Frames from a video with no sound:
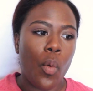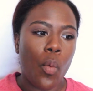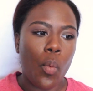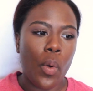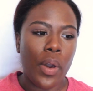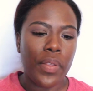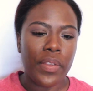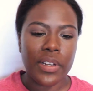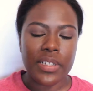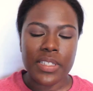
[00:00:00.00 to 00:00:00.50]

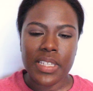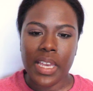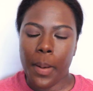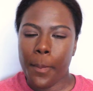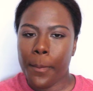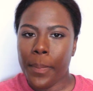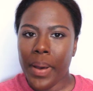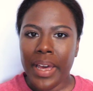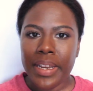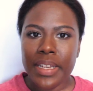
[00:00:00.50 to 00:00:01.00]
whether it's like
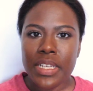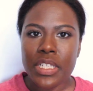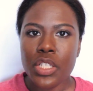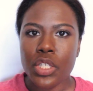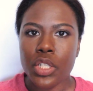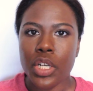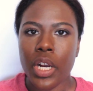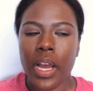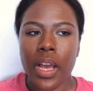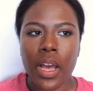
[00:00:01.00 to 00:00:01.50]
a body
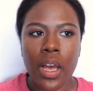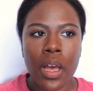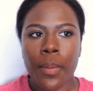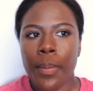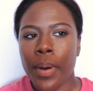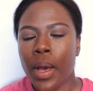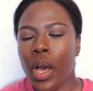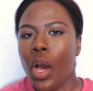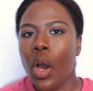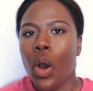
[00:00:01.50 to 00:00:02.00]

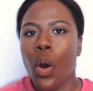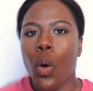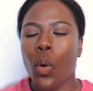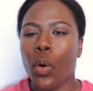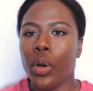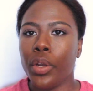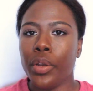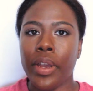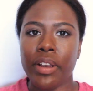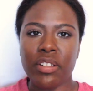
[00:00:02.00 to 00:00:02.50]
scrub,
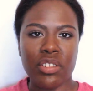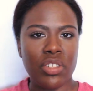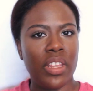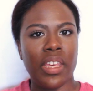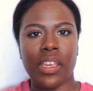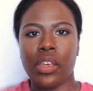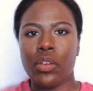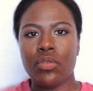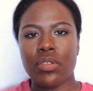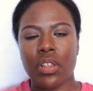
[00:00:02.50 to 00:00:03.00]
or you actually
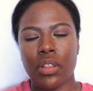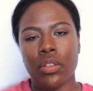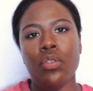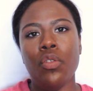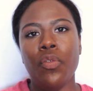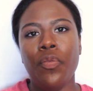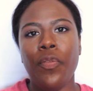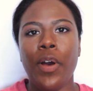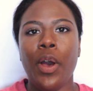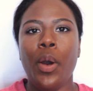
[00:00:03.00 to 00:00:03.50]
like use a
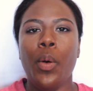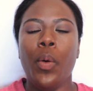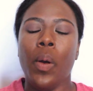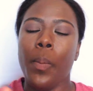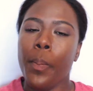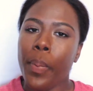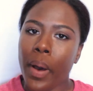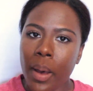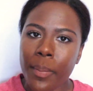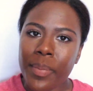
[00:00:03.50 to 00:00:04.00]
loofah
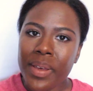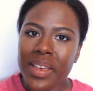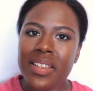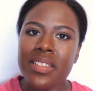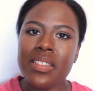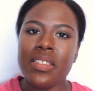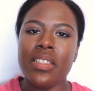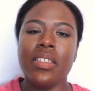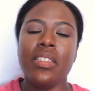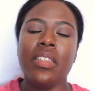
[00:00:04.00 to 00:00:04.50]
or a
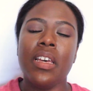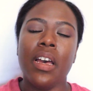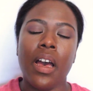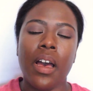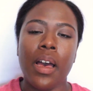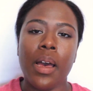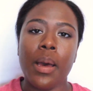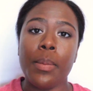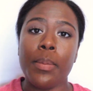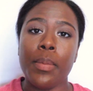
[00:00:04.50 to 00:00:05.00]
pumice to
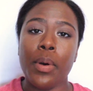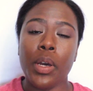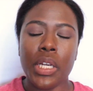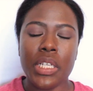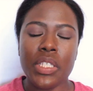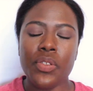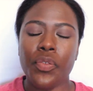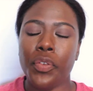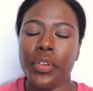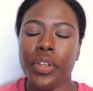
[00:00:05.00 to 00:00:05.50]

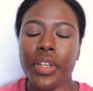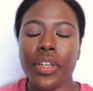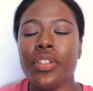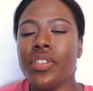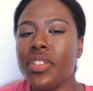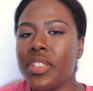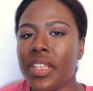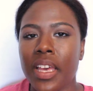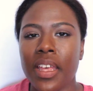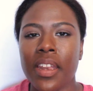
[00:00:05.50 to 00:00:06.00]
exfoliate your
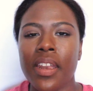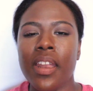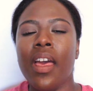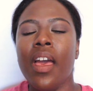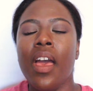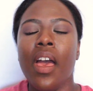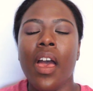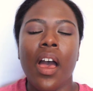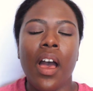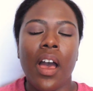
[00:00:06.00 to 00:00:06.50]
skin.
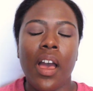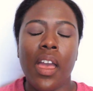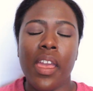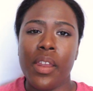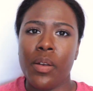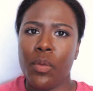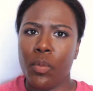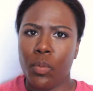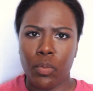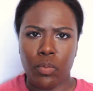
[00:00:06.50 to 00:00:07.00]

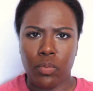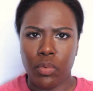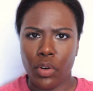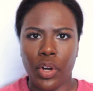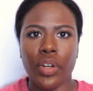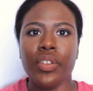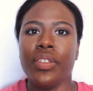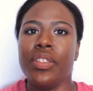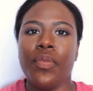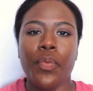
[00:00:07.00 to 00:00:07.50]
And
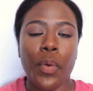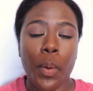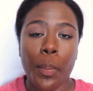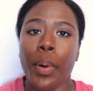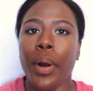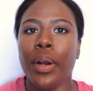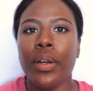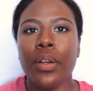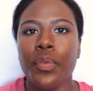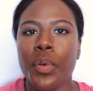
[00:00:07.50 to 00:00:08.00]
regardless of what
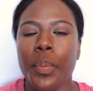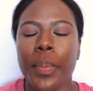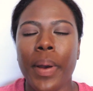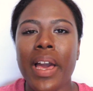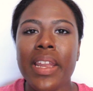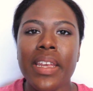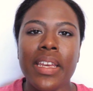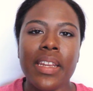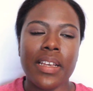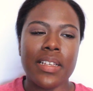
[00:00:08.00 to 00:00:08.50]
part of your
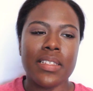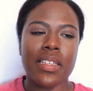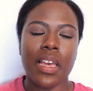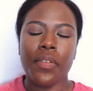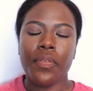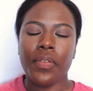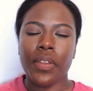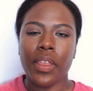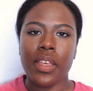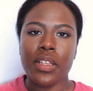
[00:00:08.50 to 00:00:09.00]
body it is,
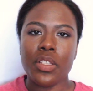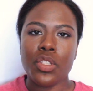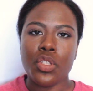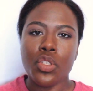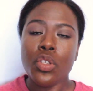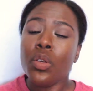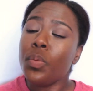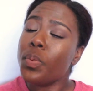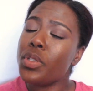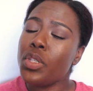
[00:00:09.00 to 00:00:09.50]
I feel like it's
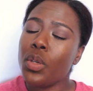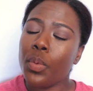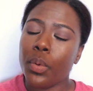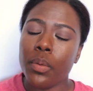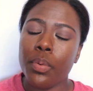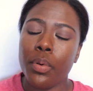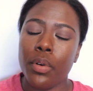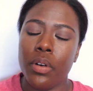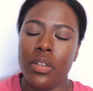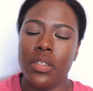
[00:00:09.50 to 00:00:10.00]
super
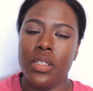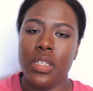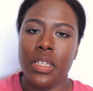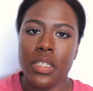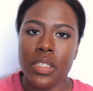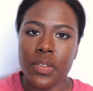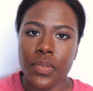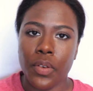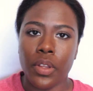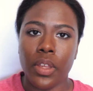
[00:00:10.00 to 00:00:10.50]
important to
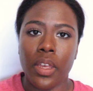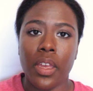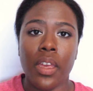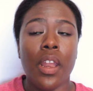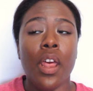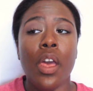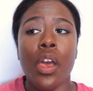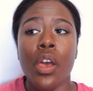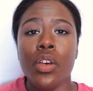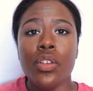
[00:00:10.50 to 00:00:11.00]

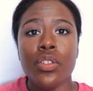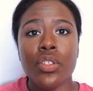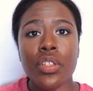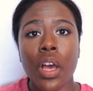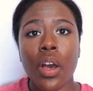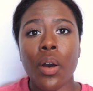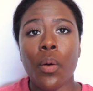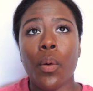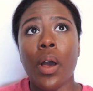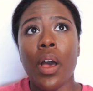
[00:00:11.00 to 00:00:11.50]
exfoliate.
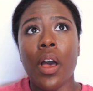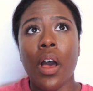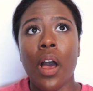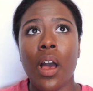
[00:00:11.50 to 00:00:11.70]
So,